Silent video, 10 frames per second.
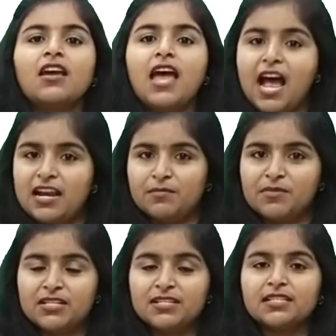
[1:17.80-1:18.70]

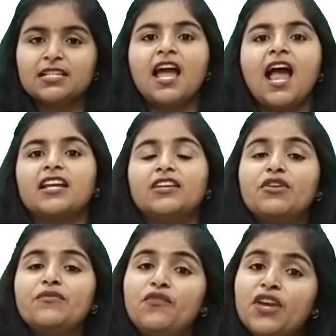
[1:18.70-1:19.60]
animals, and
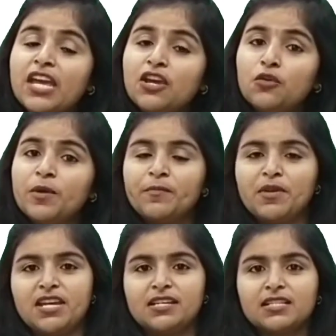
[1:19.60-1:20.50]
even we human
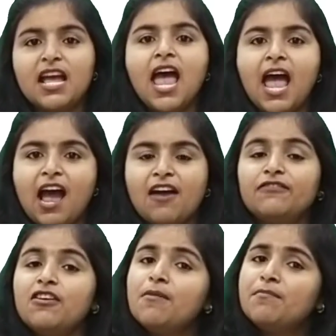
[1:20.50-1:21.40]
beings
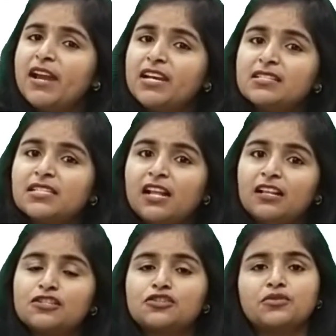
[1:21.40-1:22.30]
have many
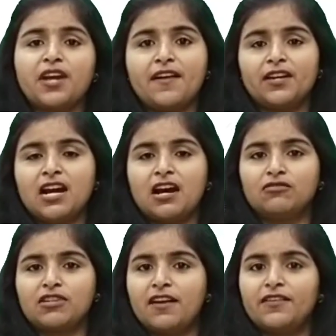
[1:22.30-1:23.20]
cells to carry
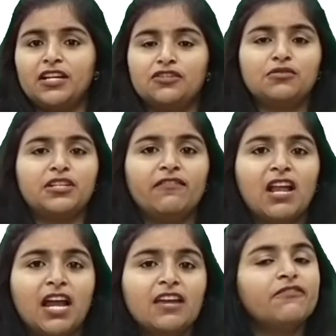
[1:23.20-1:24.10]
out our day-to-day
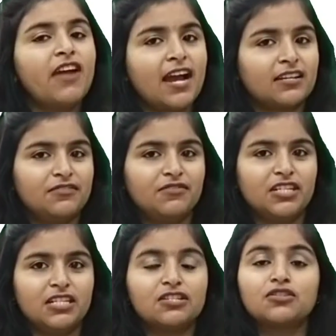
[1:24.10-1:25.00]
life
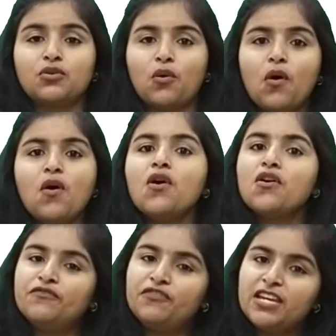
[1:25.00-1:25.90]
activities. So
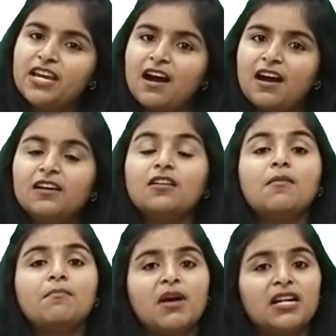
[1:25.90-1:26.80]
we are
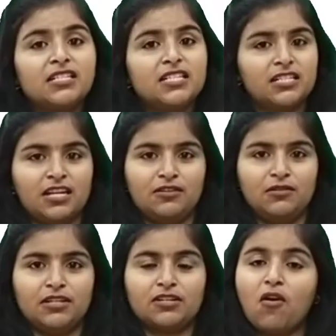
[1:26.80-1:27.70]

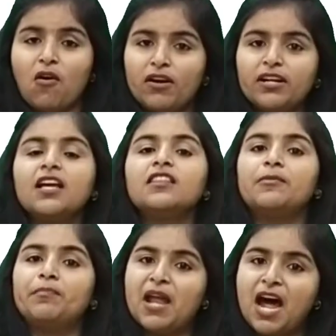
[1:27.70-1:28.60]
multicellular, or
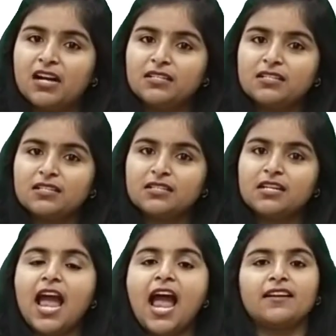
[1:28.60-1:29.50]
the plants
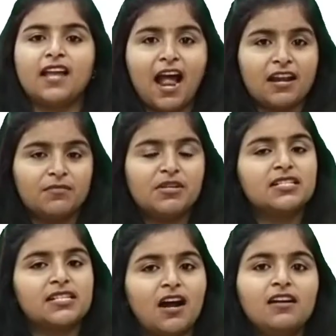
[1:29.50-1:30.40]
and
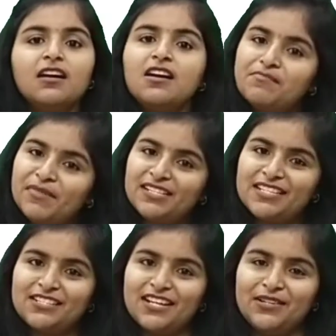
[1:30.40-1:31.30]
animals are
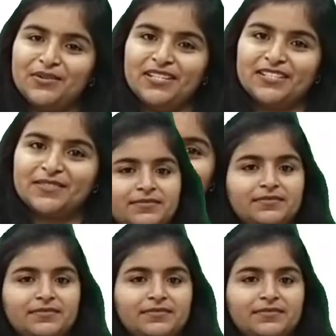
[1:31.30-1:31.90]
multicellular.